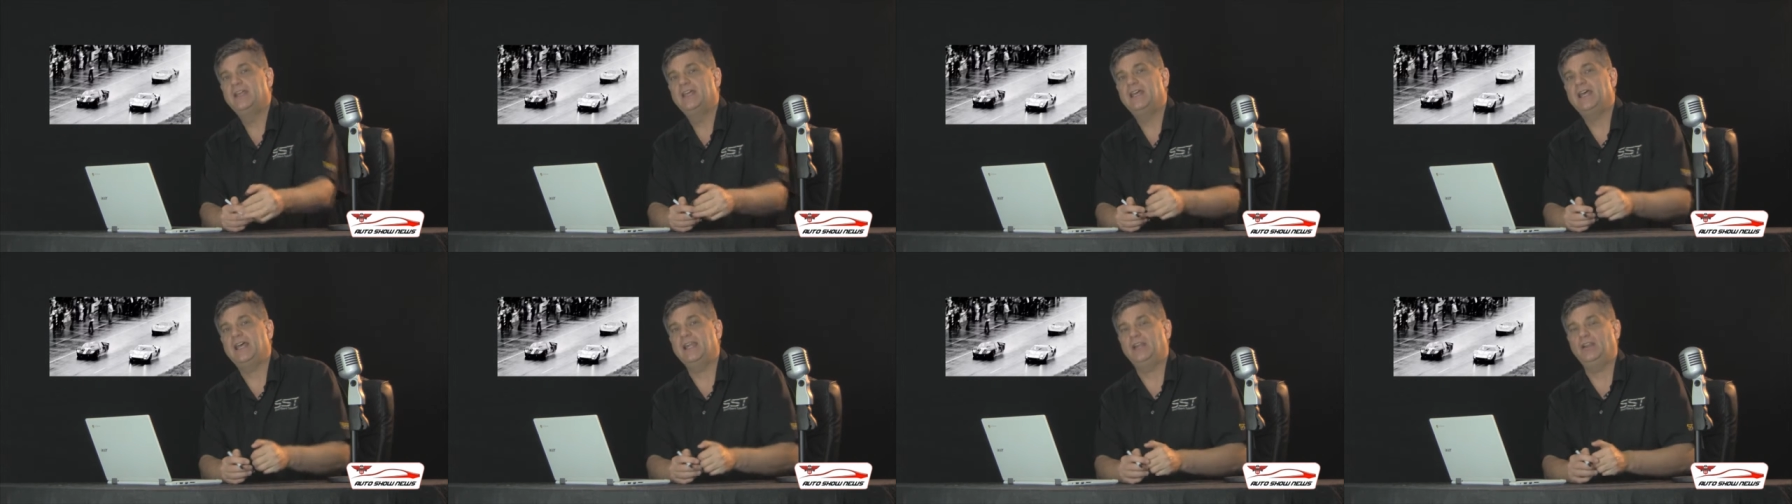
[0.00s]

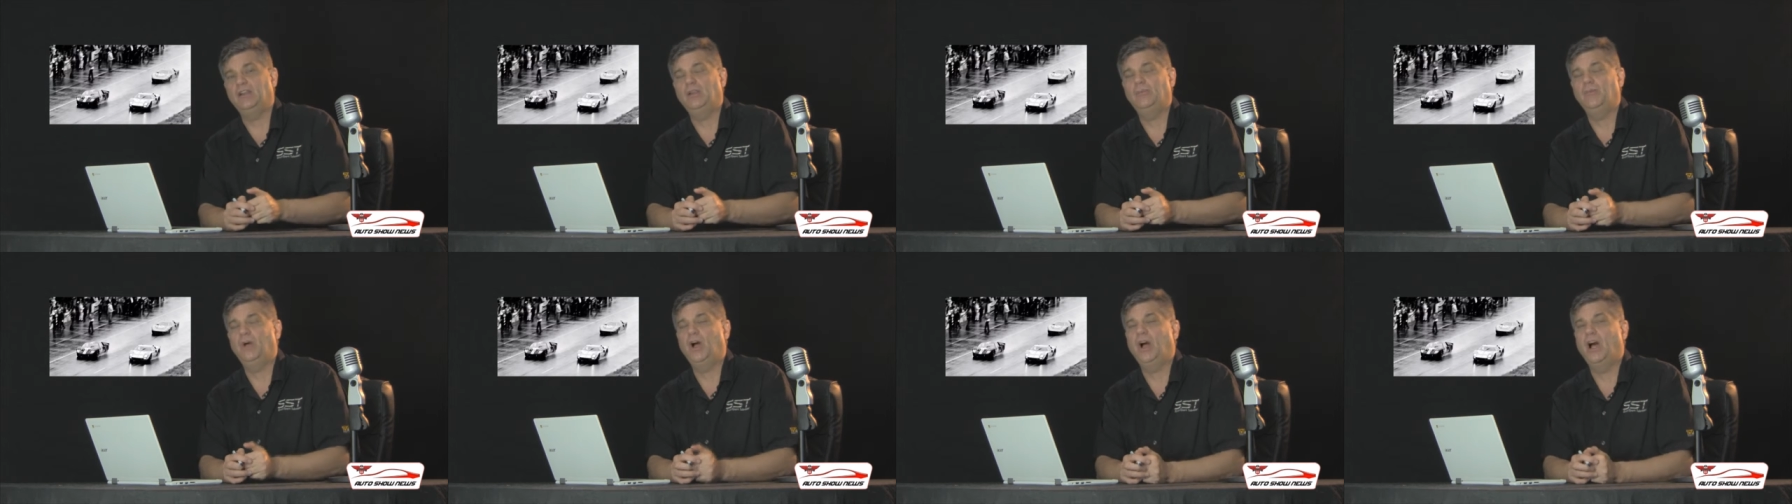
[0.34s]
at
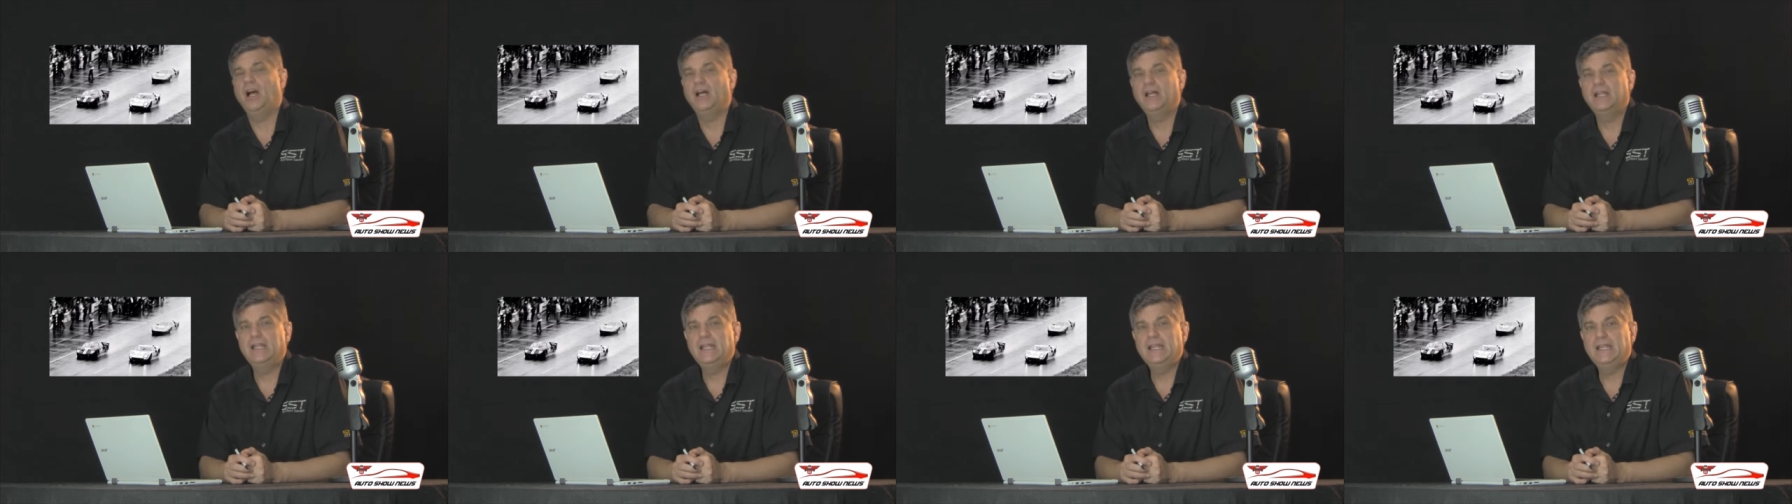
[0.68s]
Le
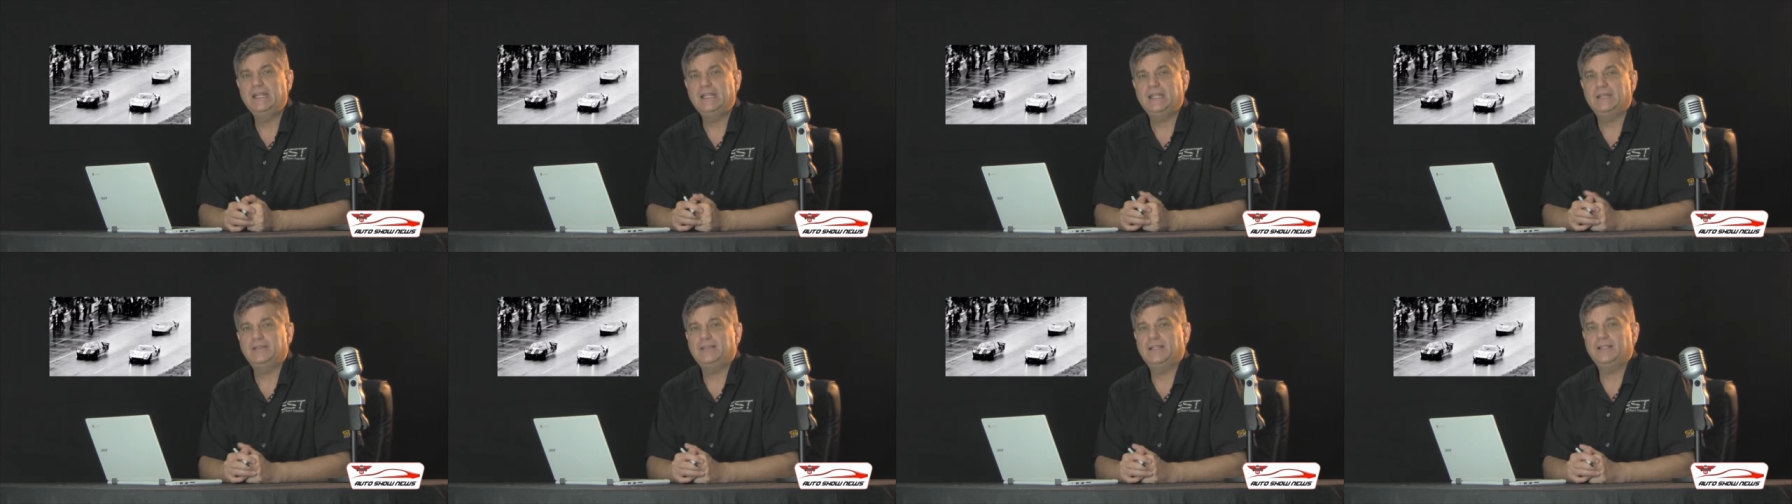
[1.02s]
Mans,
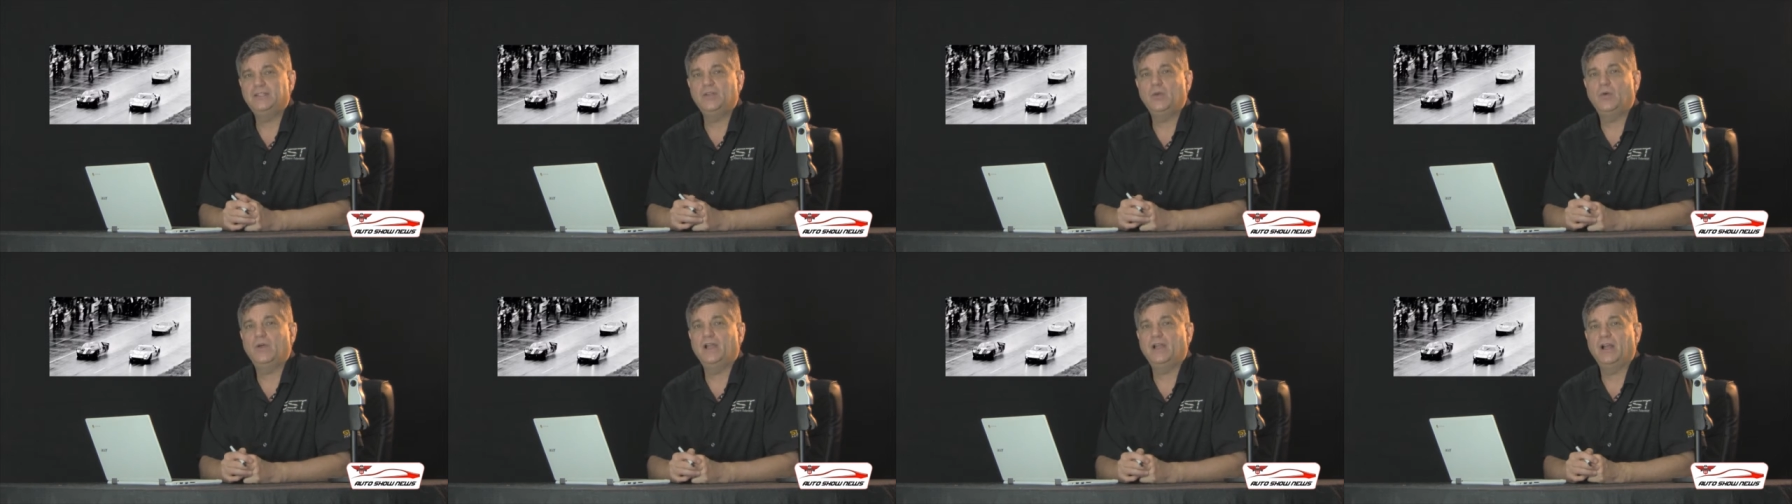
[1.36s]
and
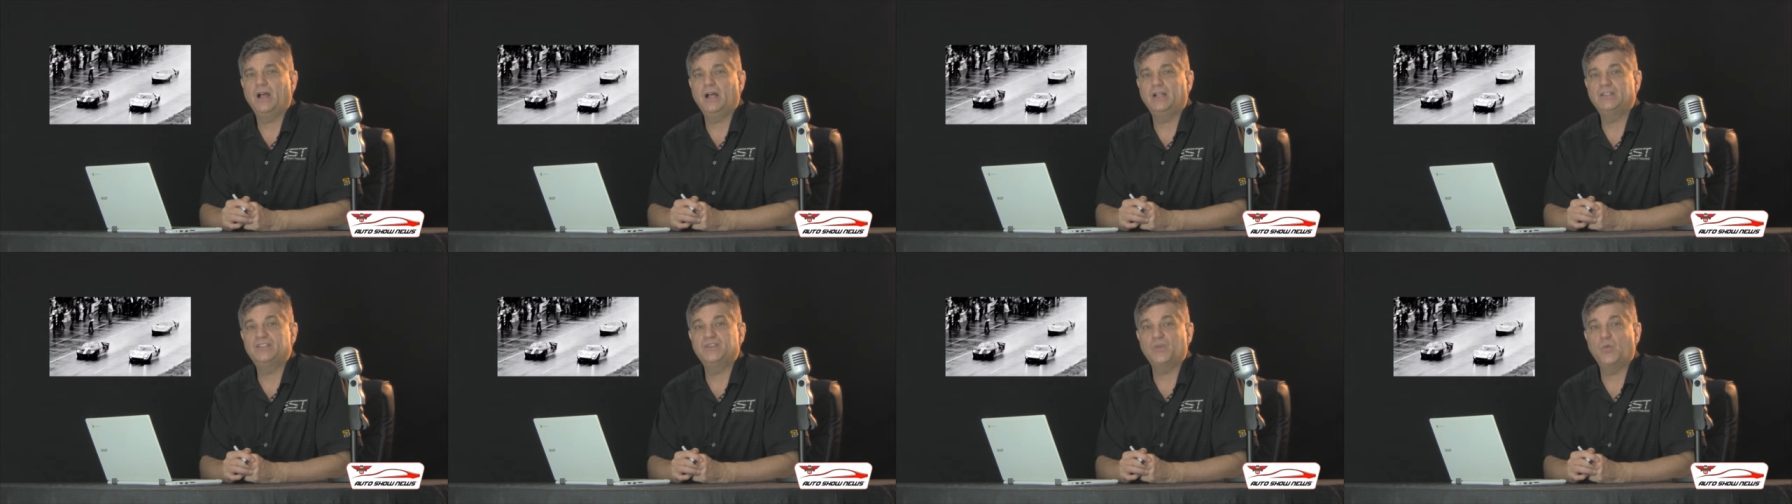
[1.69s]
then going
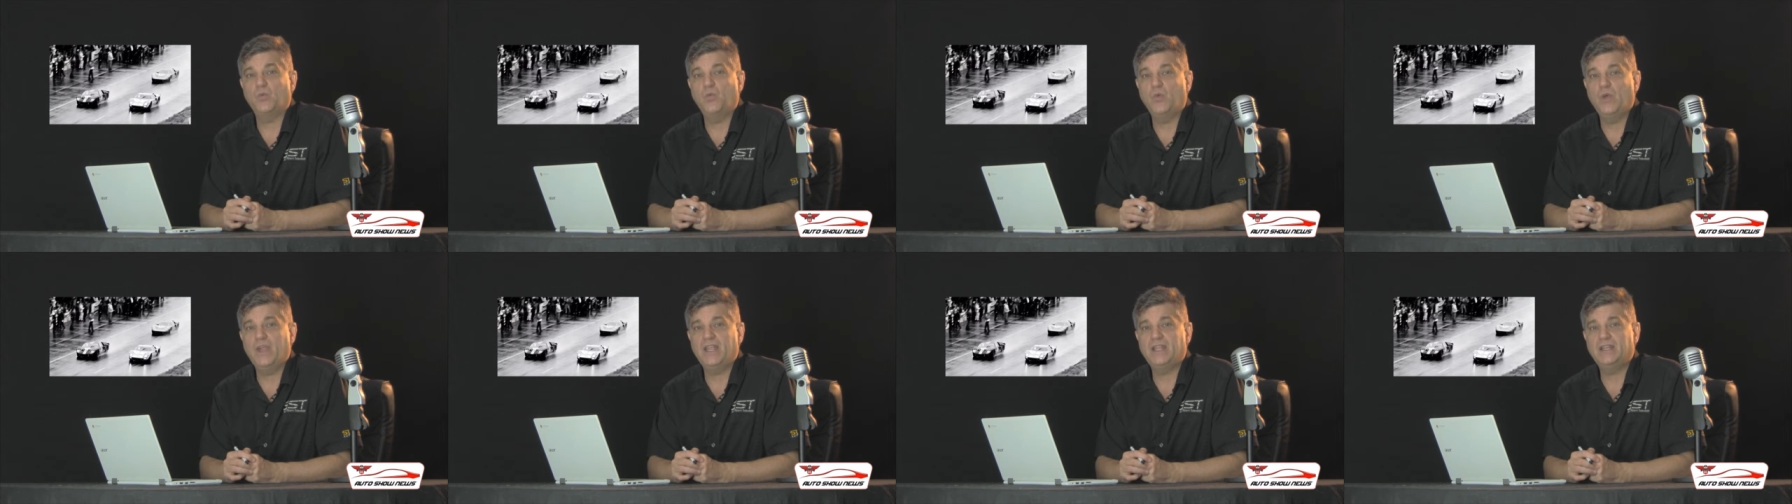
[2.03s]
on to
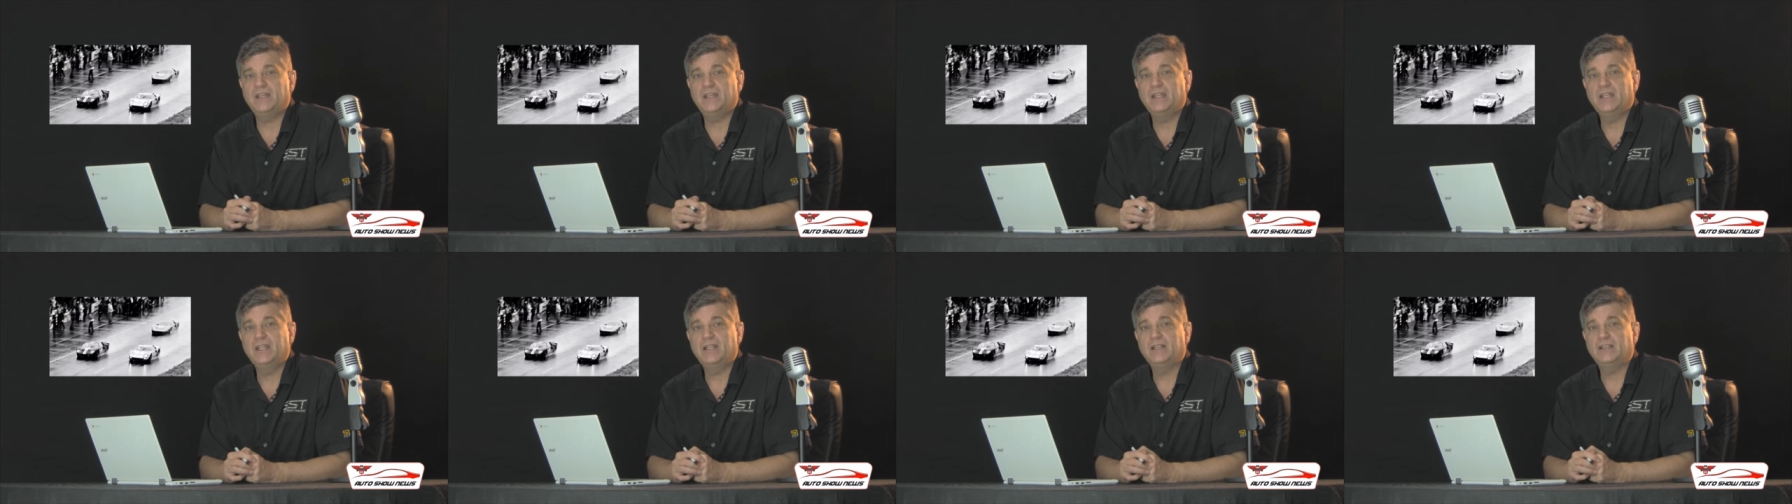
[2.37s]

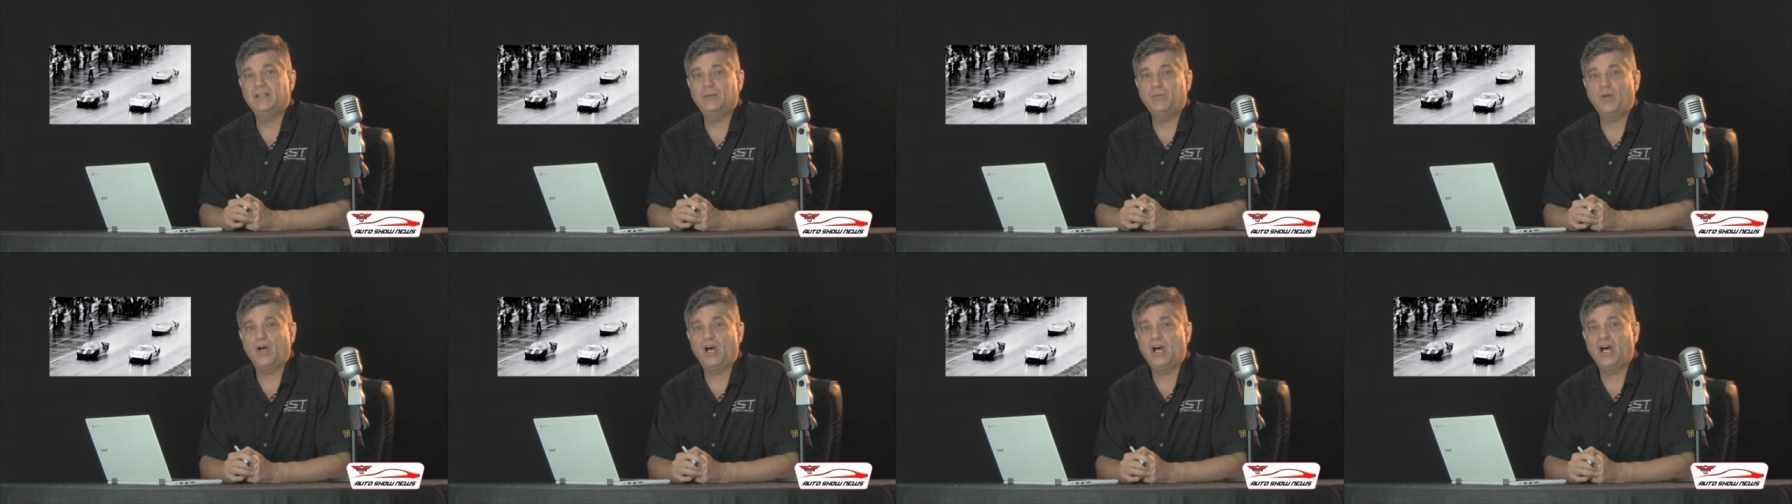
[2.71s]
win
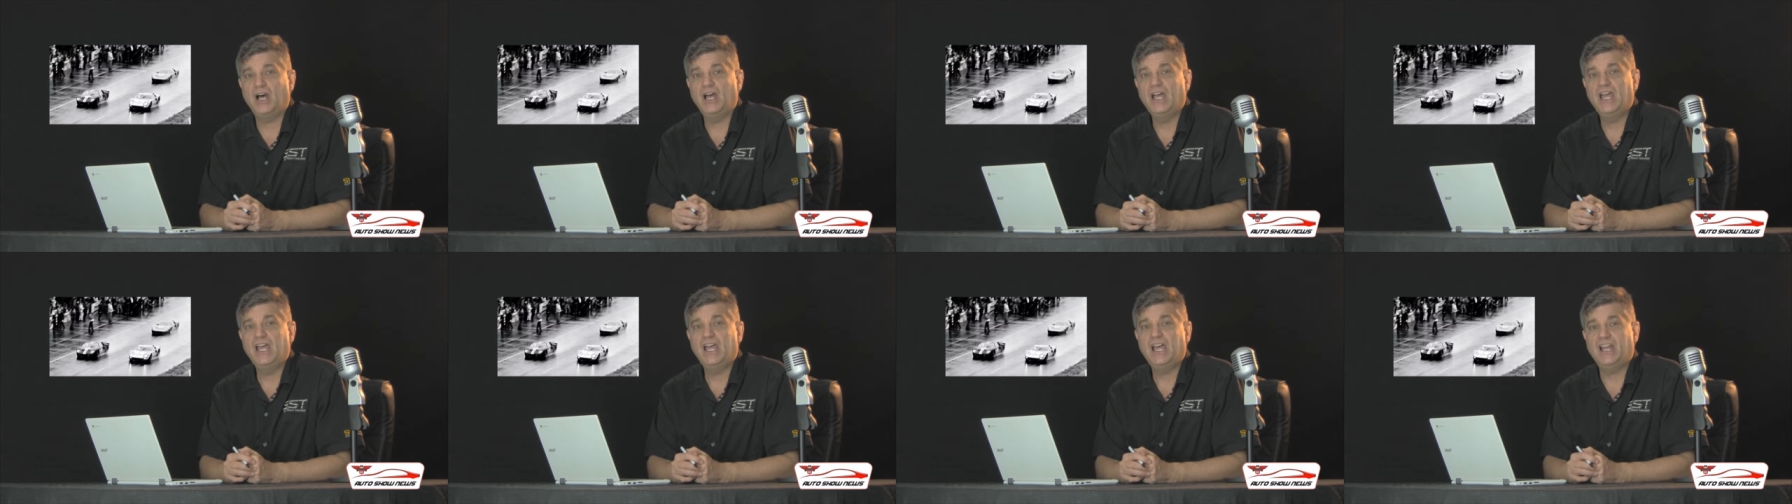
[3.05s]
Le
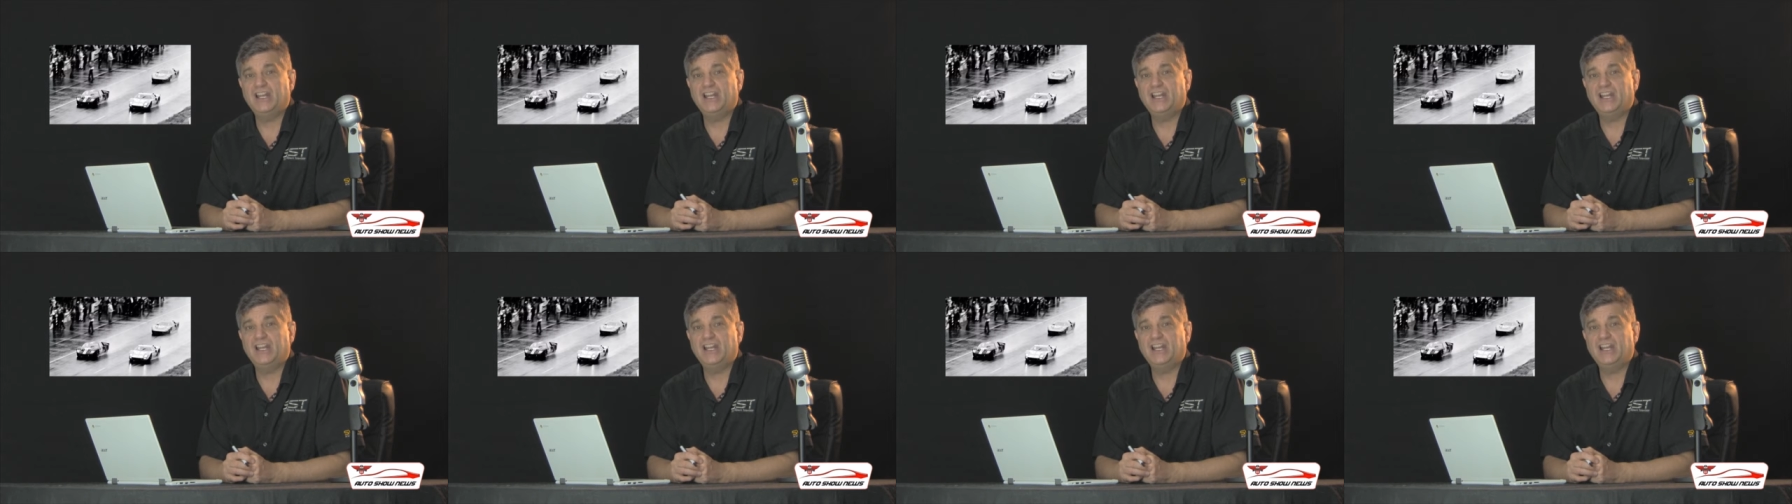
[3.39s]
Mans